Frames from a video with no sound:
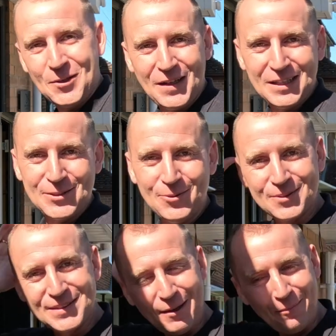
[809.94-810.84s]
got that
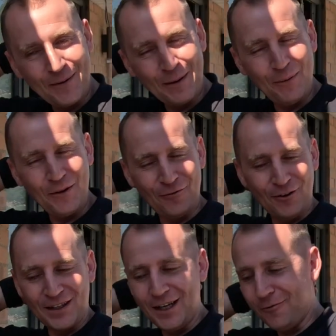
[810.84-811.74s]
torqued up. I'm going to put the
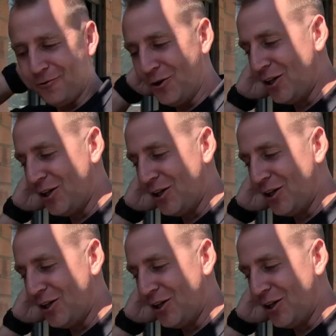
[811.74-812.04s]
front cover on